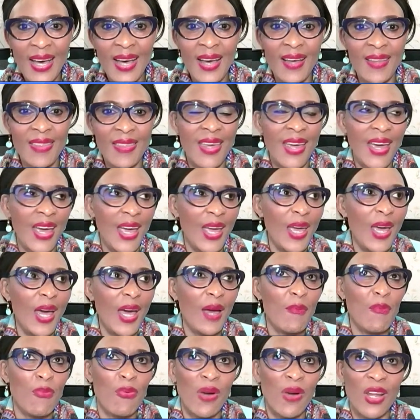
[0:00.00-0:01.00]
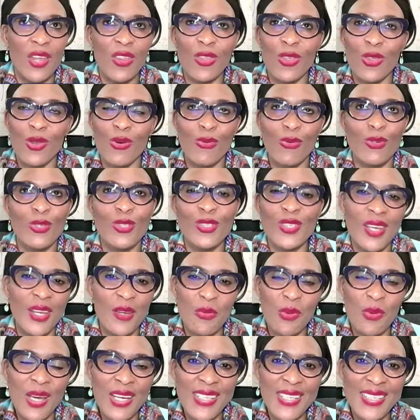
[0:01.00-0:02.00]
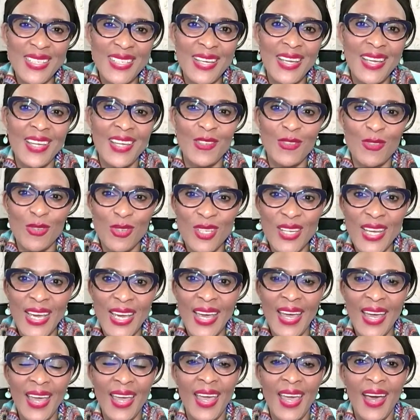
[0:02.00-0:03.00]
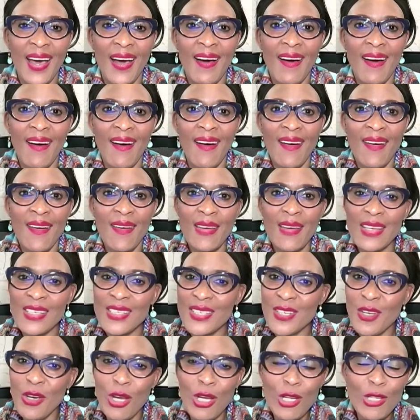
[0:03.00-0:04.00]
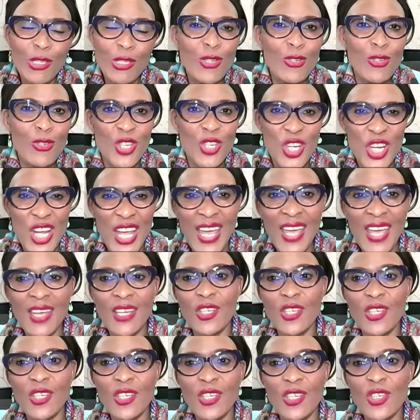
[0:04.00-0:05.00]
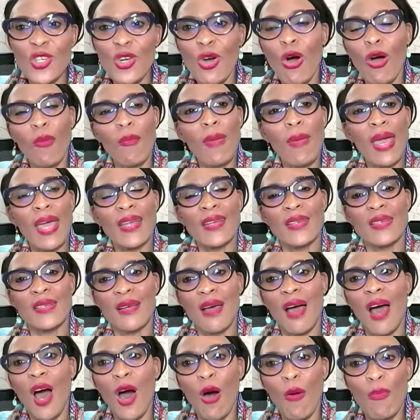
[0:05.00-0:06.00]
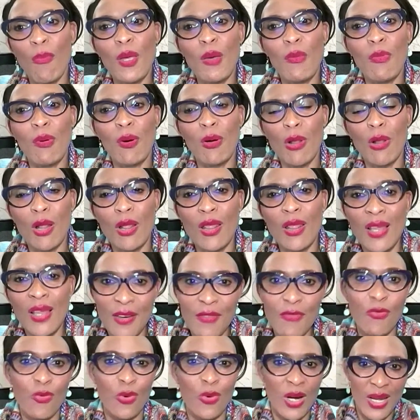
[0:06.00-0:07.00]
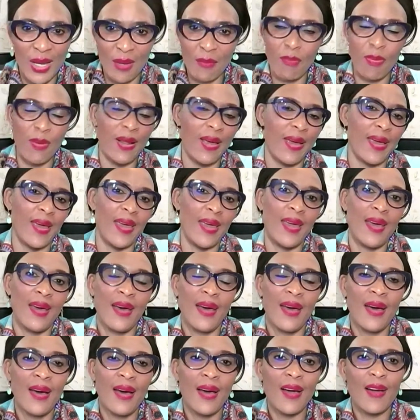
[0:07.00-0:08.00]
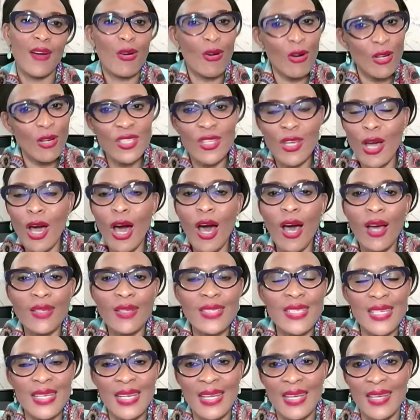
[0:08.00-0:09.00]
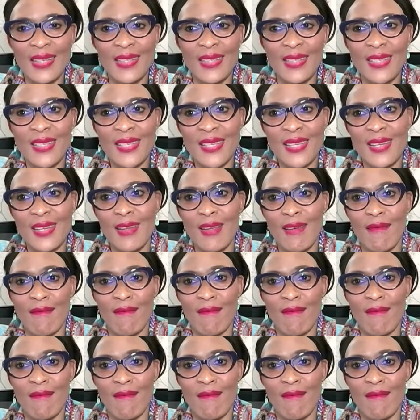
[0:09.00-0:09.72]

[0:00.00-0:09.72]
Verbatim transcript: Uh, the AI breakthroughs that we are seeing today, it's going to change, augment how people live, work, and play across the continent,